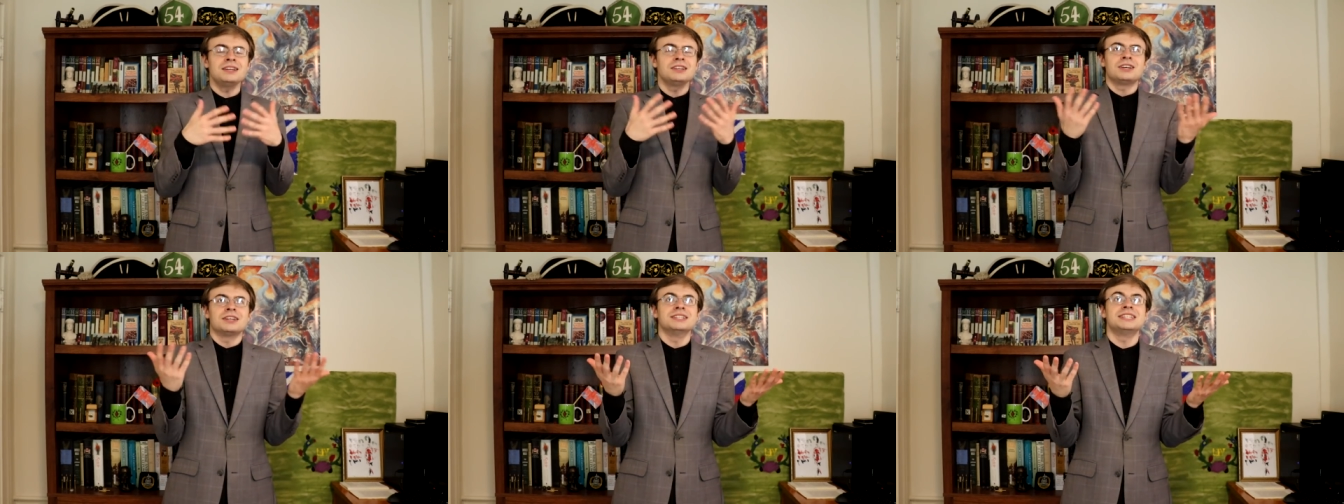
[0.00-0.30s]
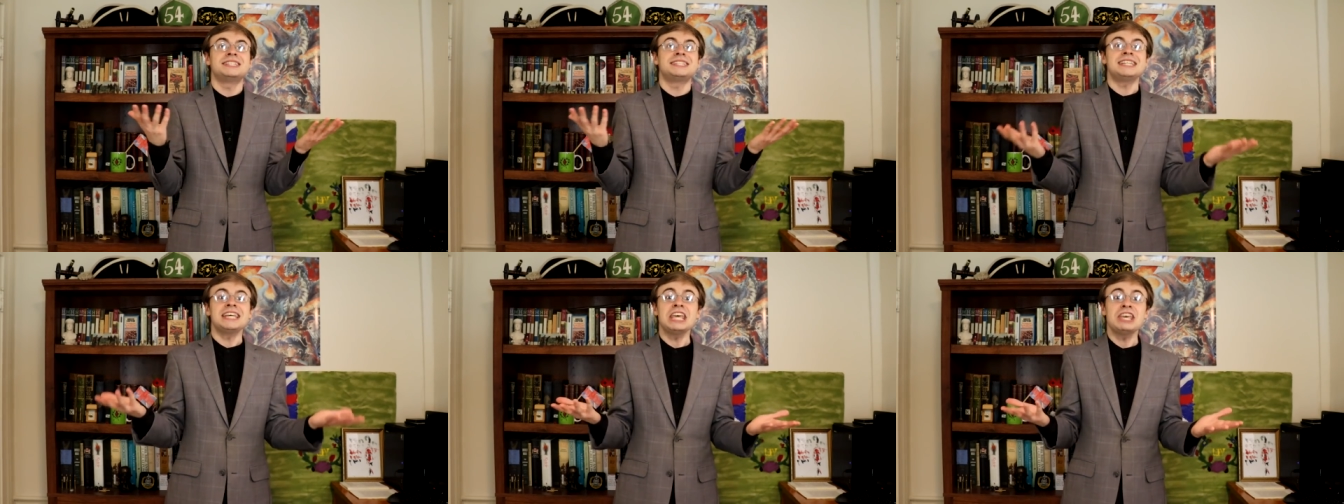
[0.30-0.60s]

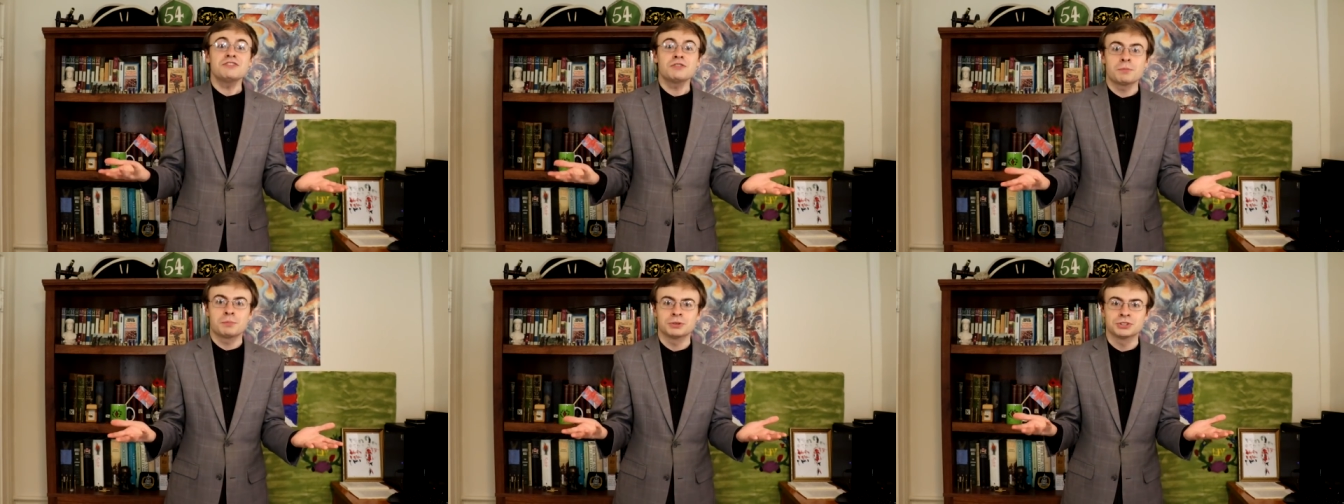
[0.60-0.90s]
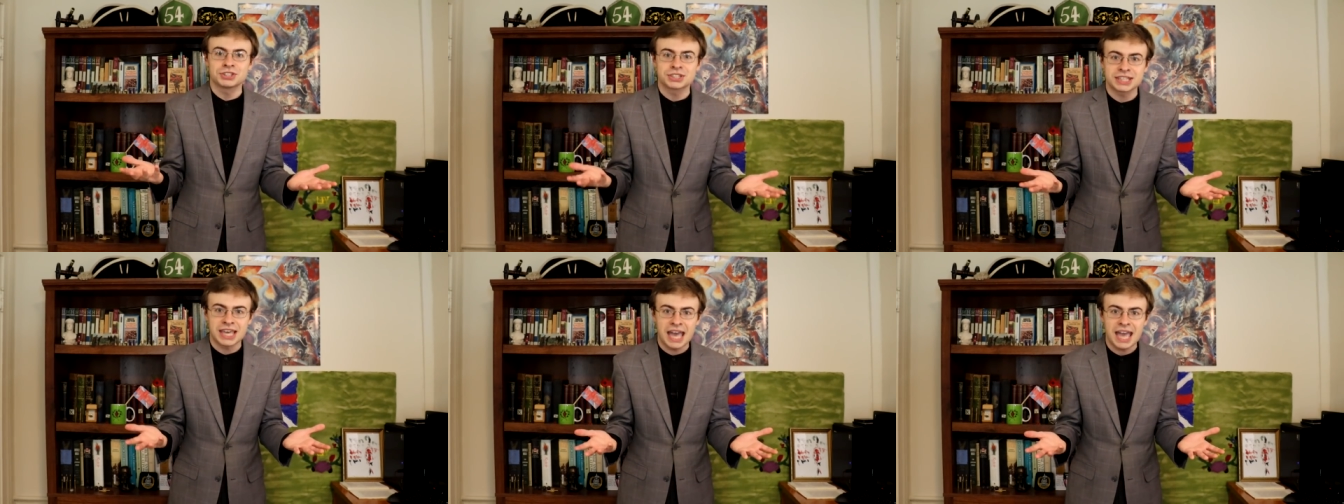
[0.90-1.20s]

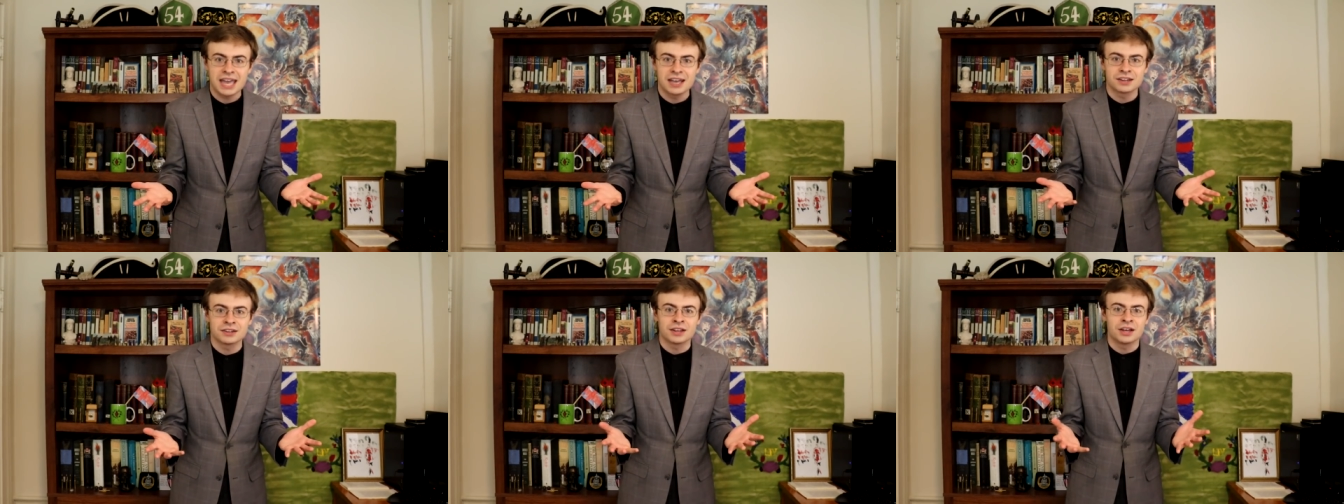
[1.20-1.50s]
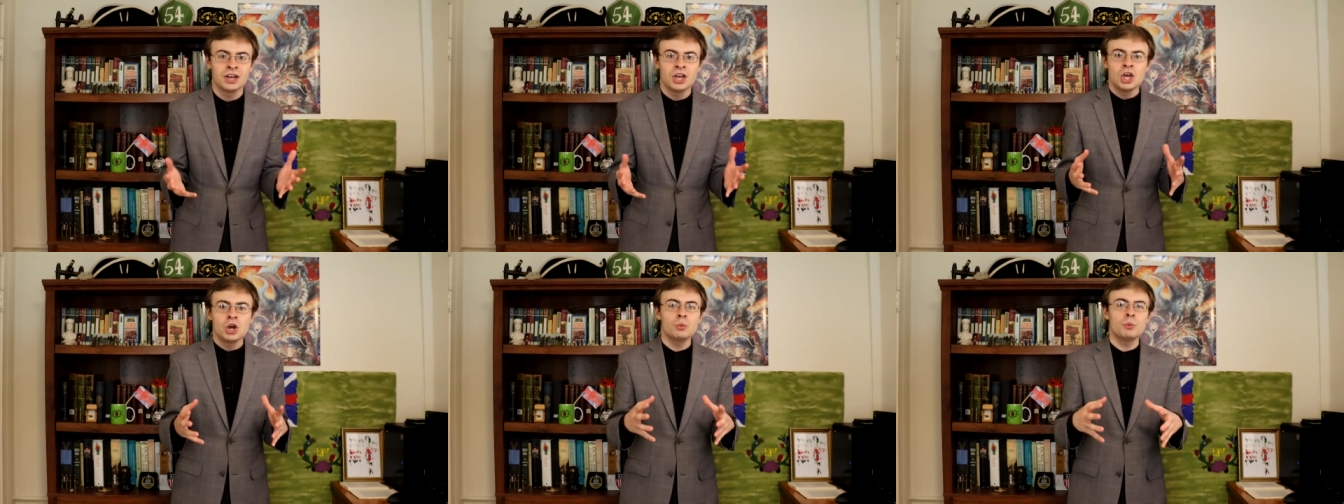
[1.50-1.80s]
inconceivable
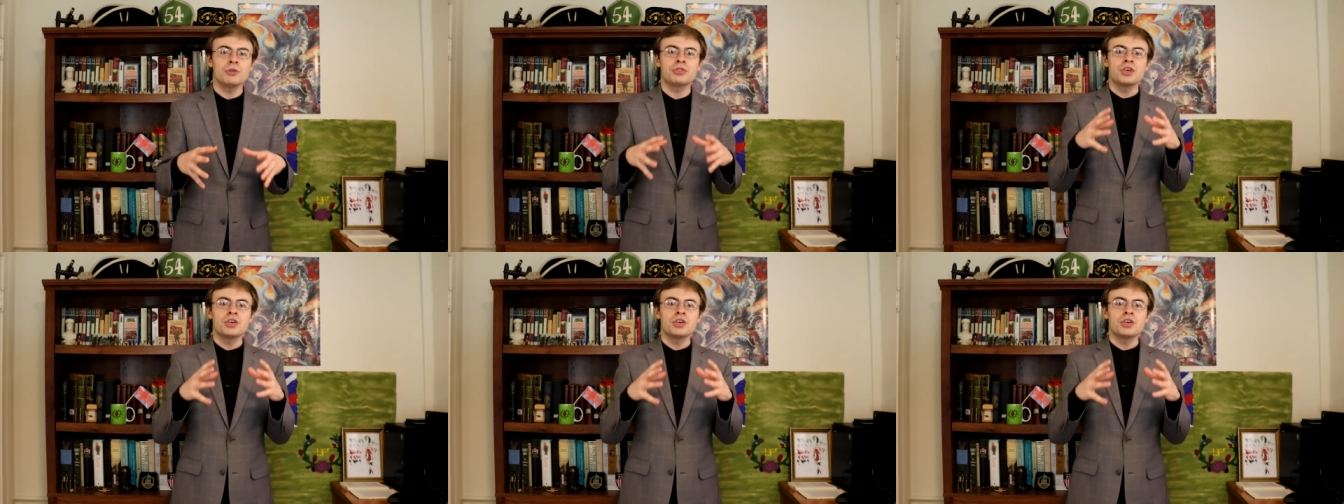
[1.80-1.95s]
scale, uh,